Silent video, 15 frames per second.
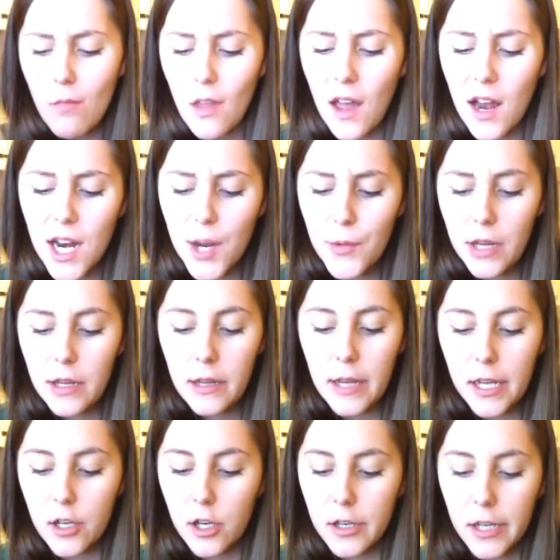And I really
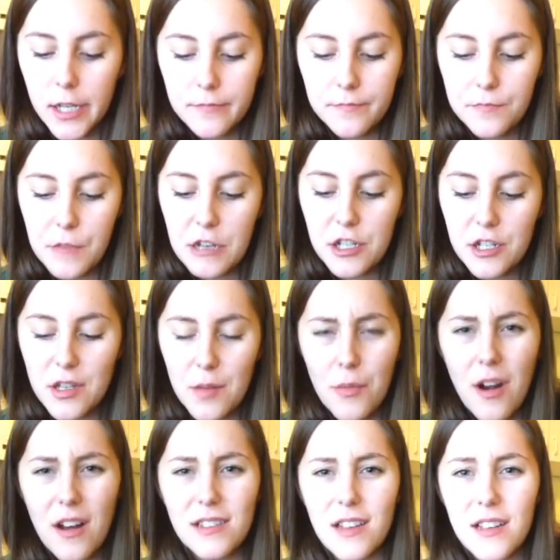like cooking, like just the
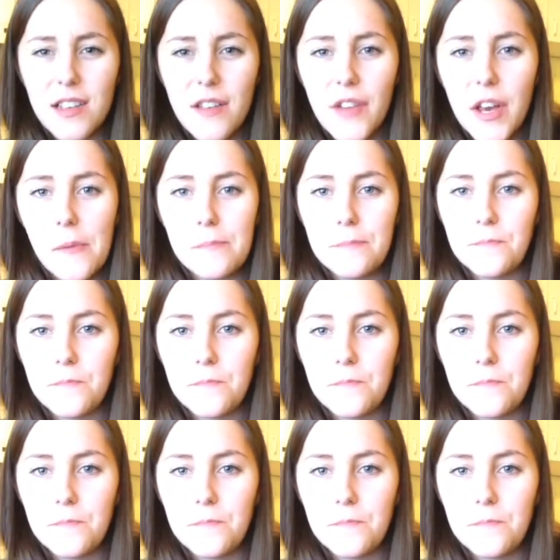process of it.